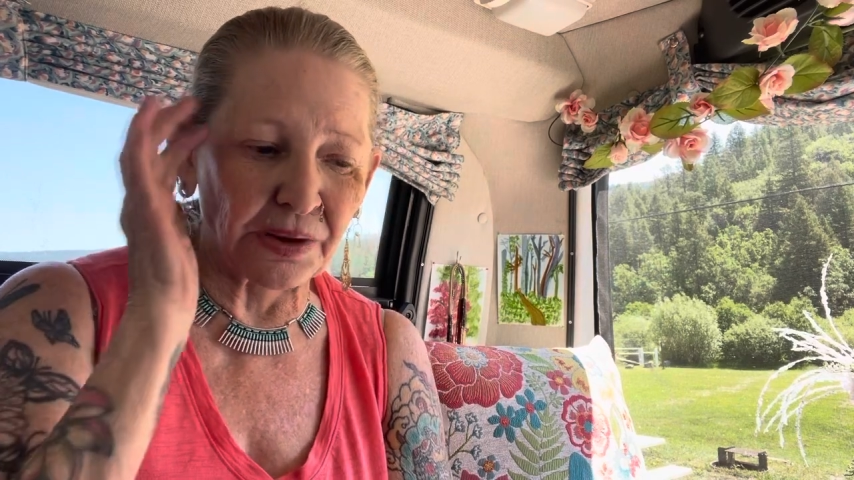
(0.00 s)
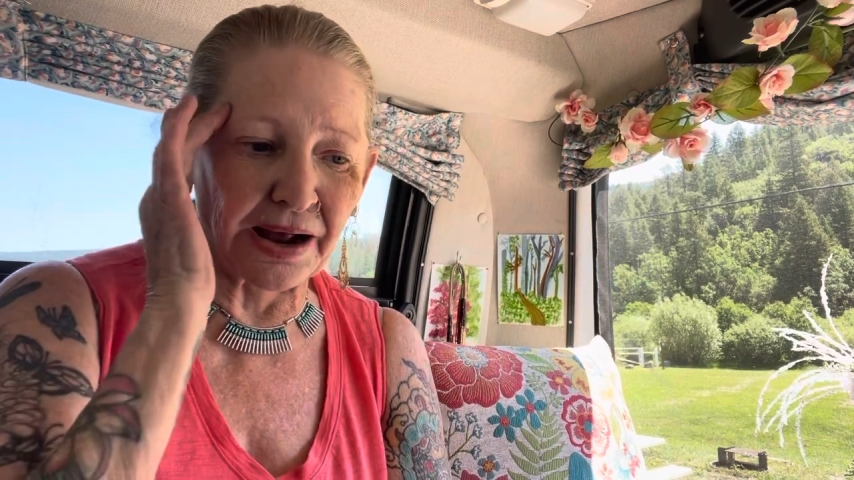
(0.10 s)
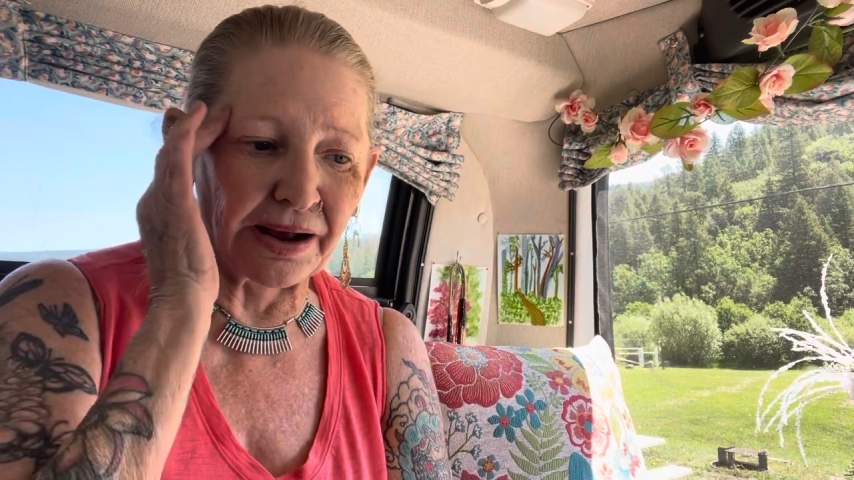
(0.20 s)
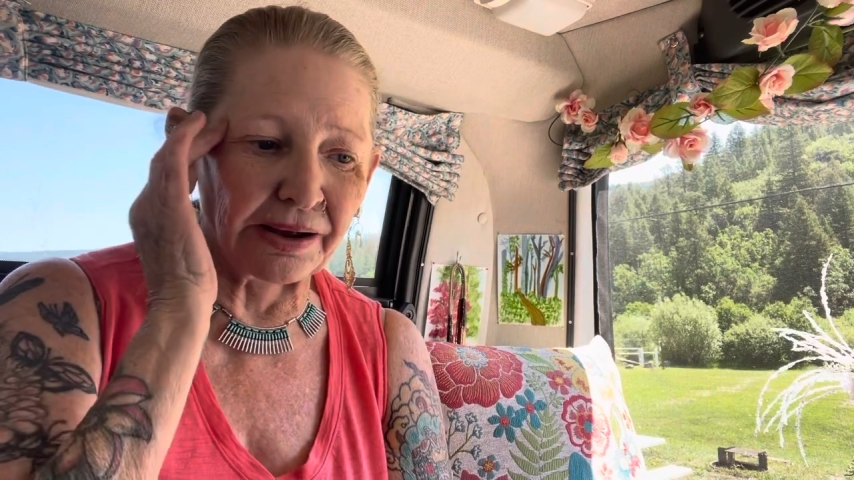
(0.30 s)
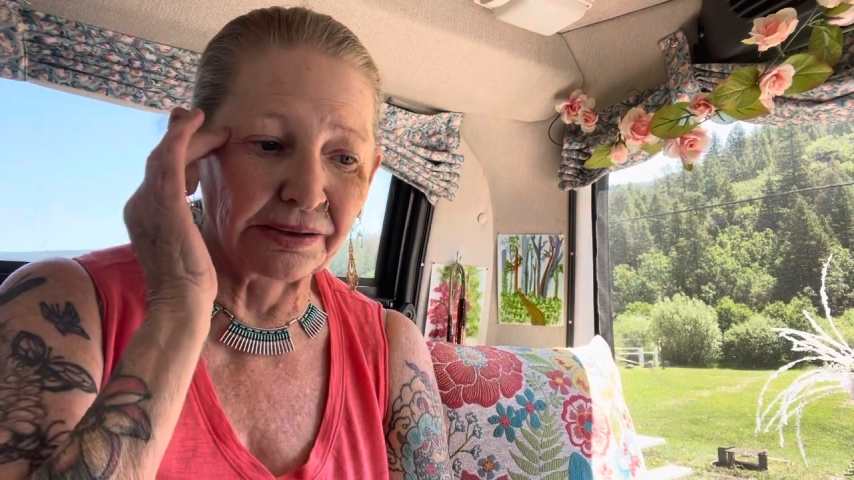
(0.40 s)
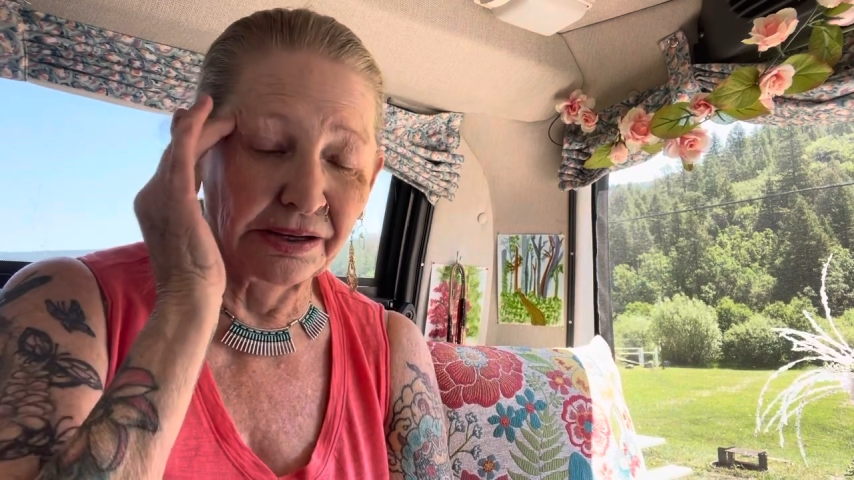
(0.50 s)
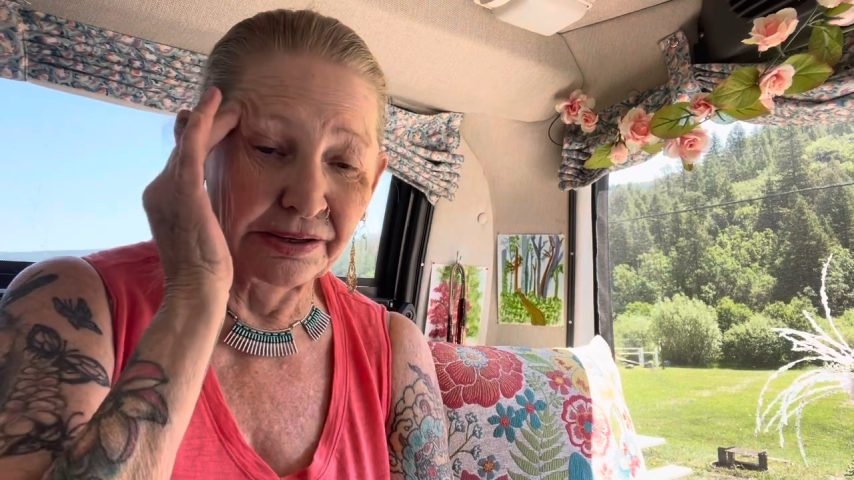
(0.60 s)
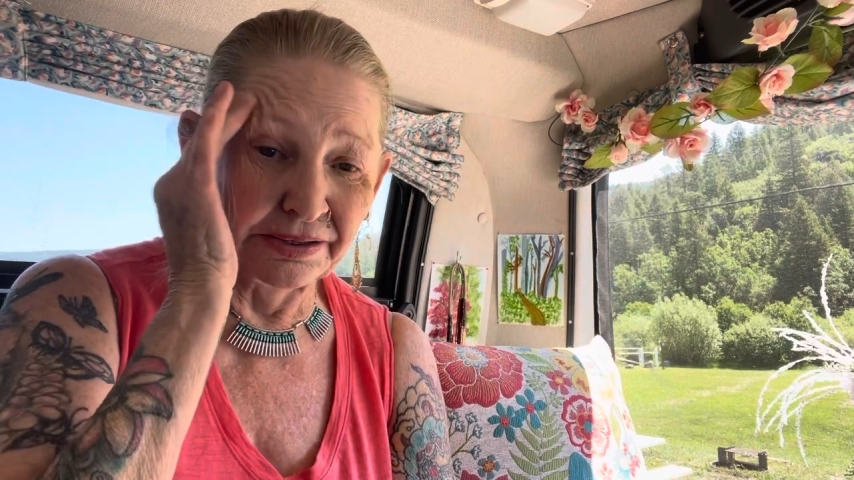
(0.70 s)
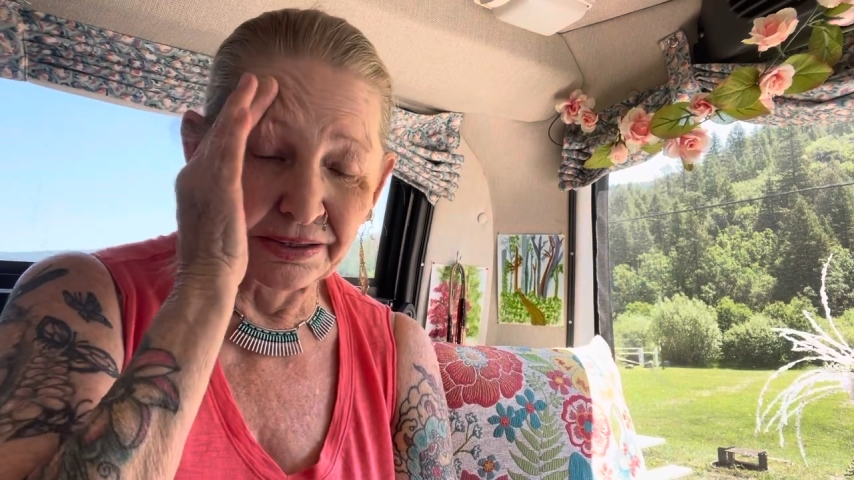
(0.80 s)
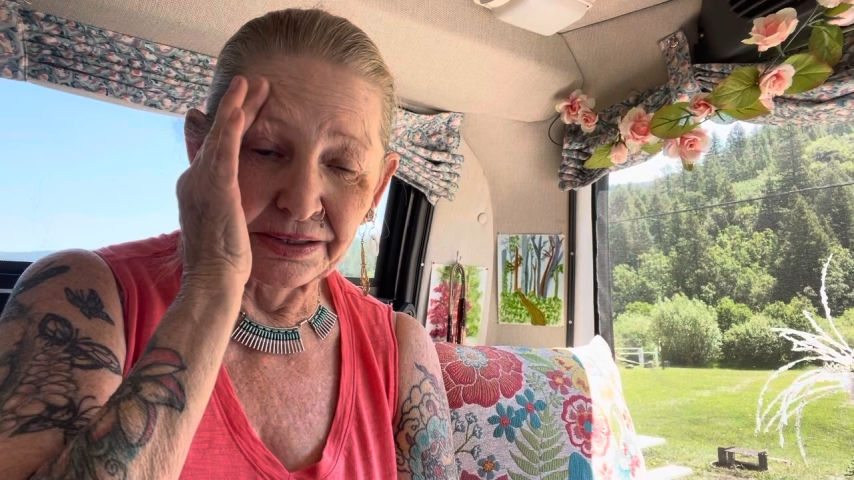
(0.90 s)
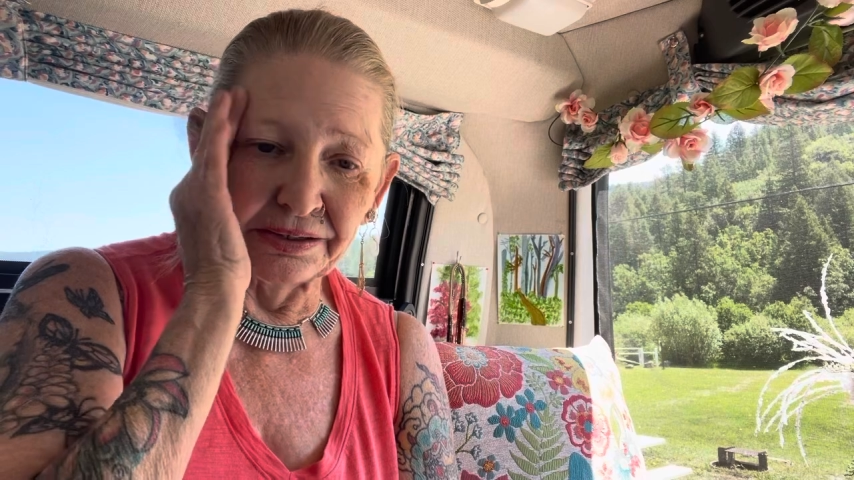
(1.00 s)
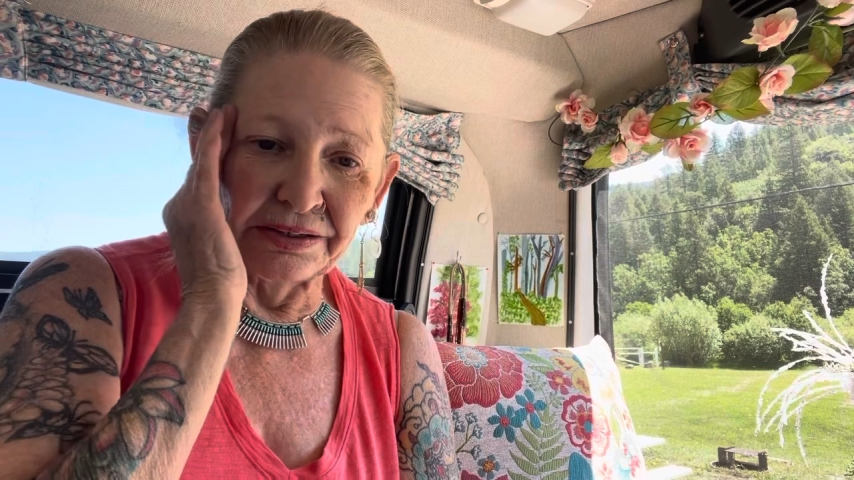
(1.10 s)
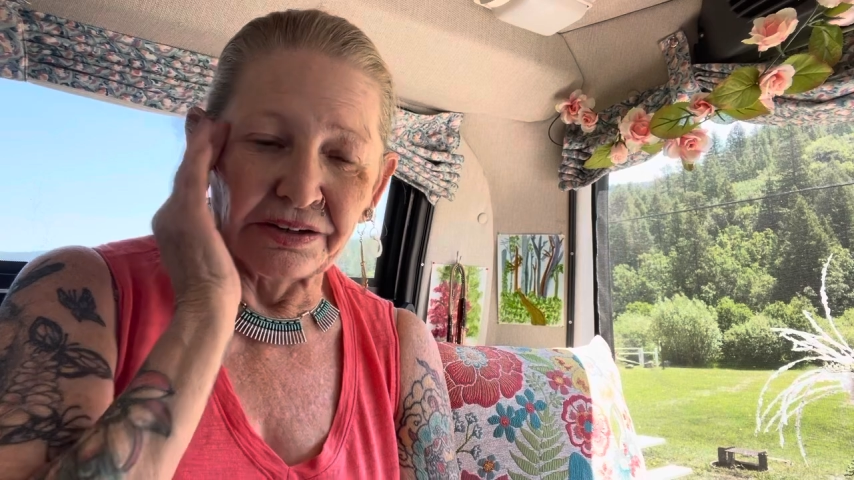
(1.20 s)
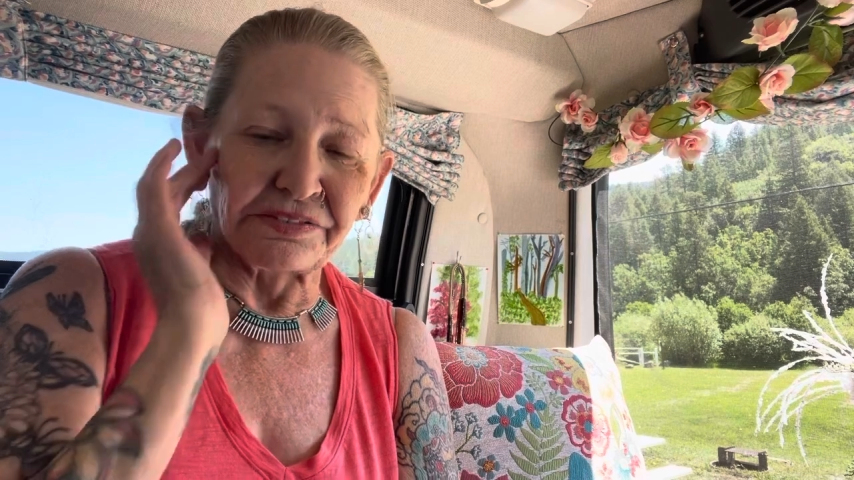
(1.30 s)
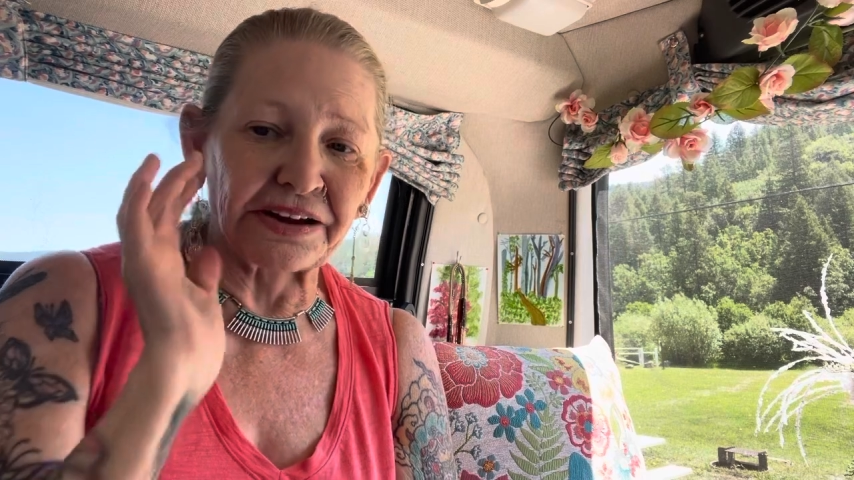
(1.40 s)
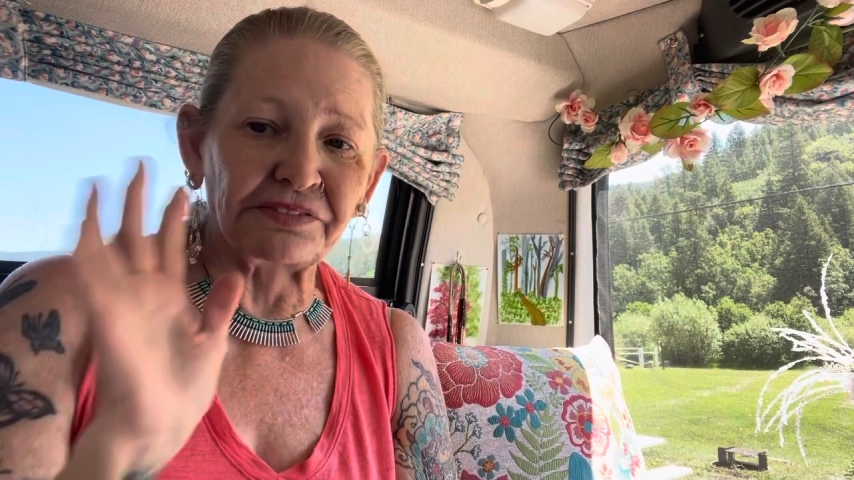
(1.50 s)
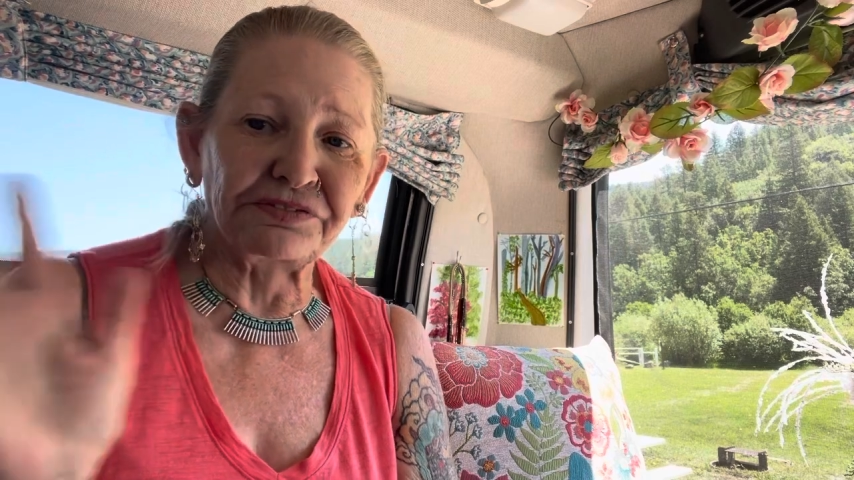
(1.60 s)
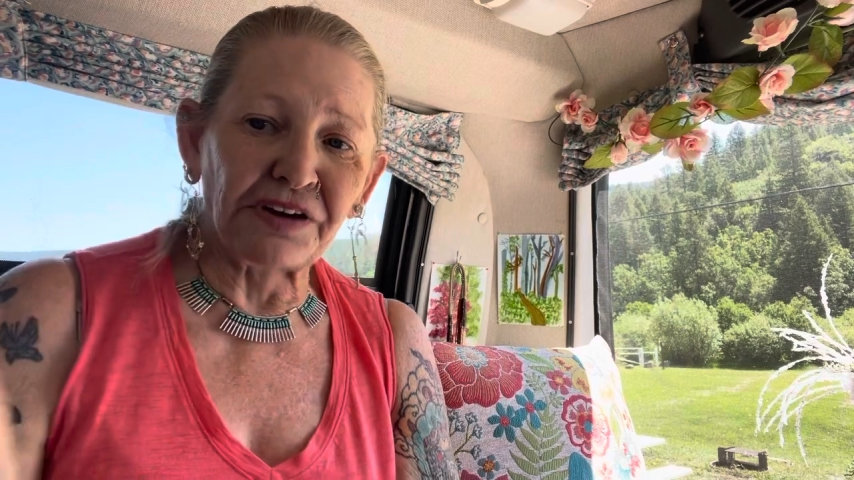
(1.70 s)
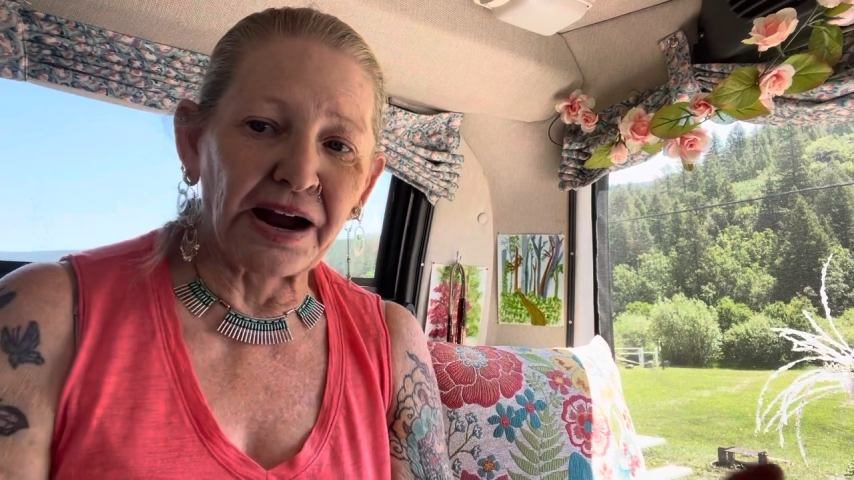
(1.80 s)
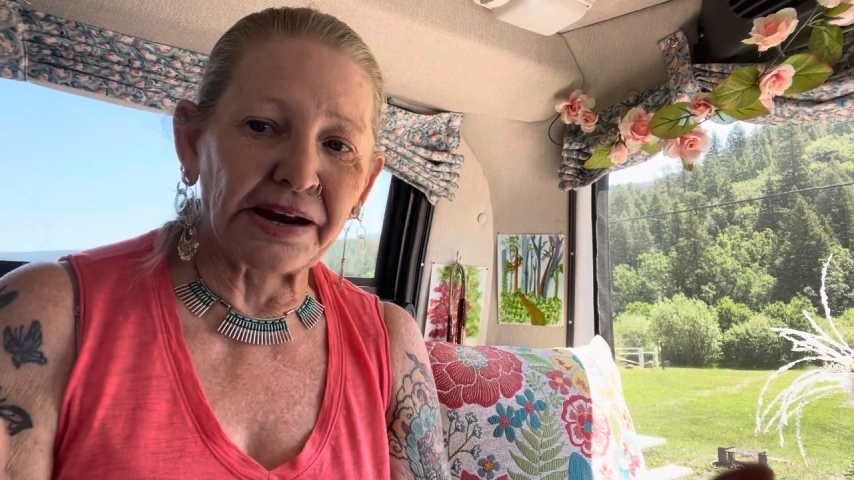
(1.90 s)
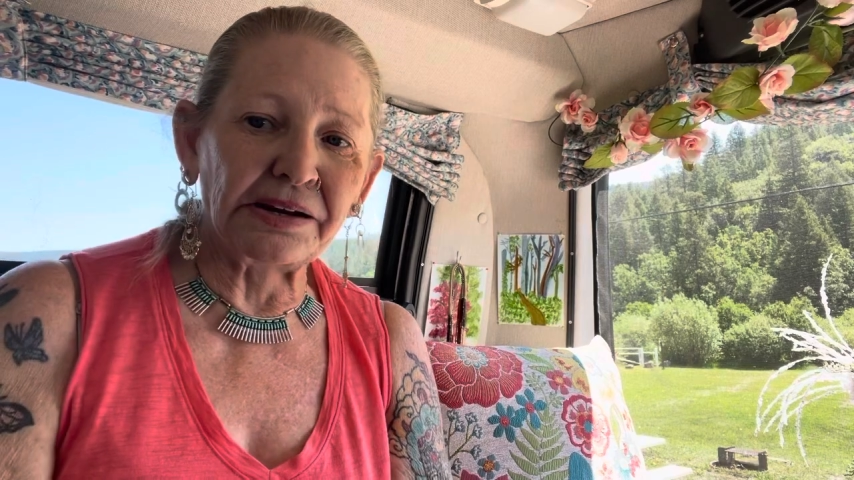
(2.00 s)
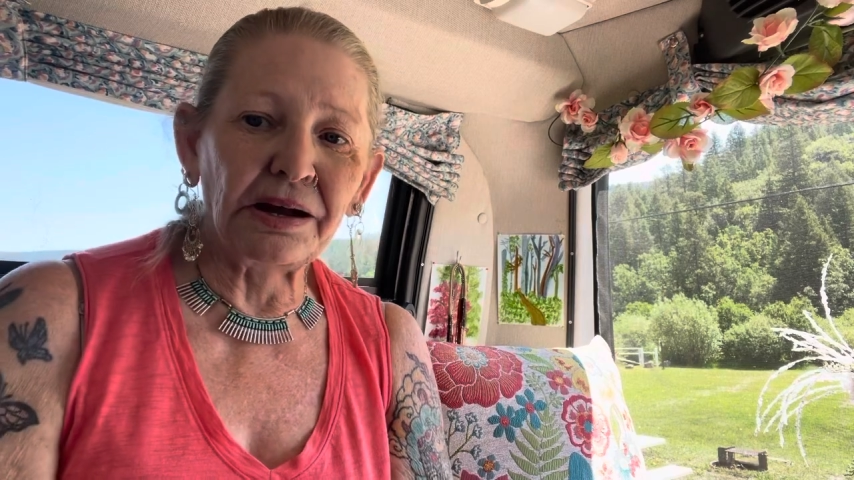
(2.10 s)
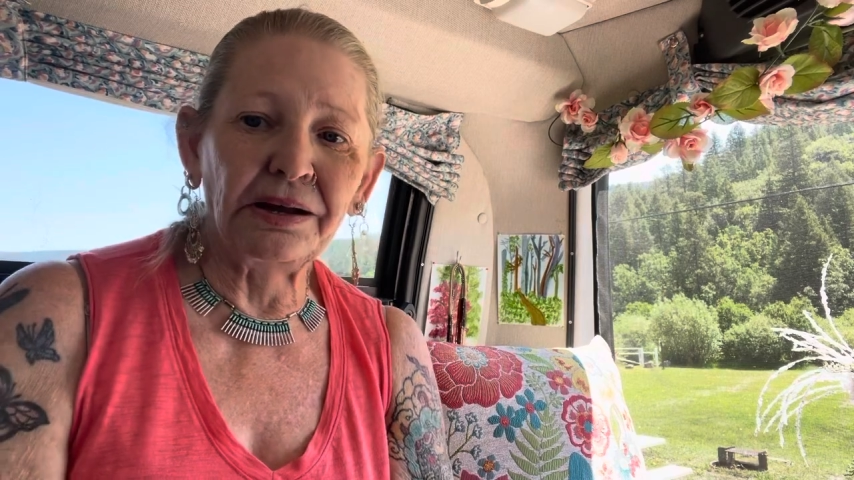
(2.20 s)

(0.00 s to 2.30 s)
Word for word: uh, if I can find,